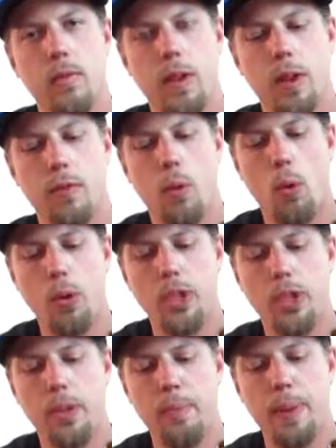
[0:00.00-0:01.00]
of
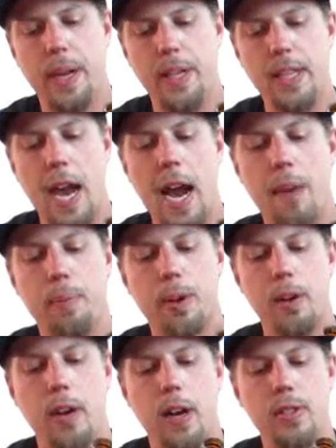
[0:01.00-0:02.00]
orchard picked
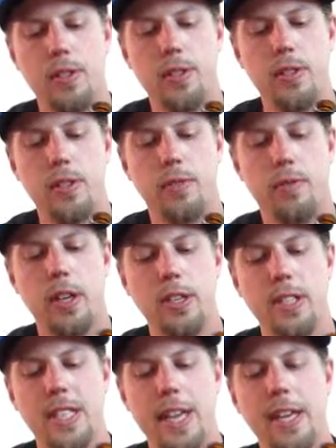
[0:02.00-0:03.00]
apricots. The
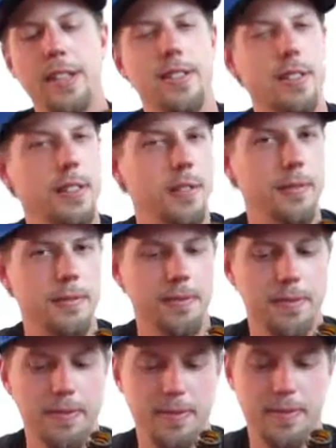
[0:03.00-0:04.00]
fresh taste,
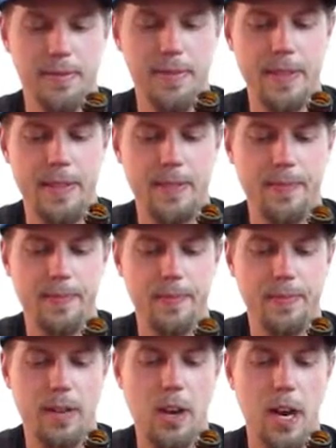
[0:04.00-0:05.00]

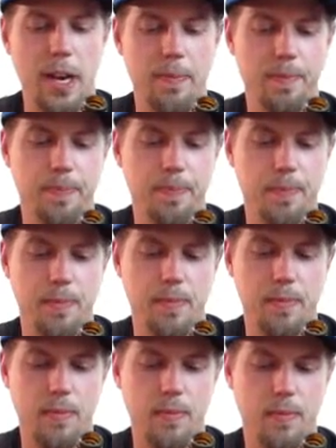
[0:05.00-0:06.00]
not
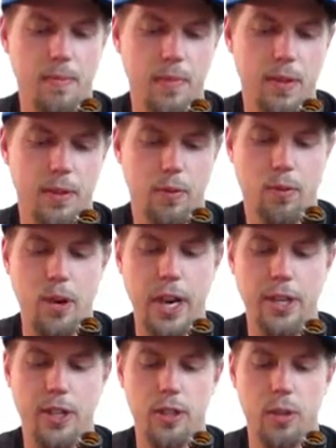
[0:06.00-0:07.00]

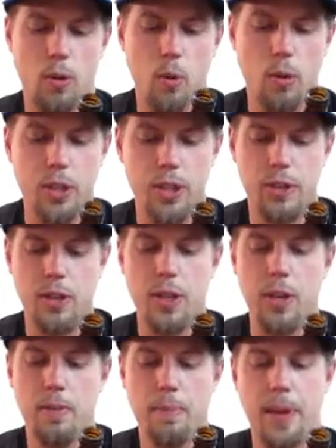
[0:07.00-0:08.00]
fresh orchard
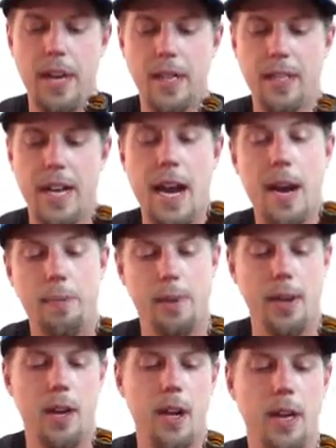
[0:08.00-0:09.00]
picked
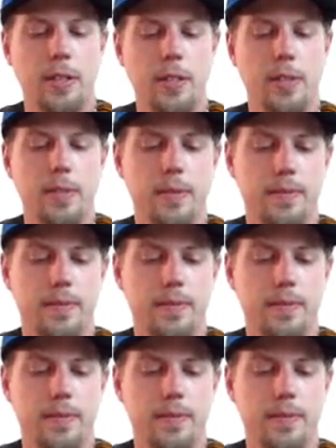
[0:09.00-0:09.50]
apricots.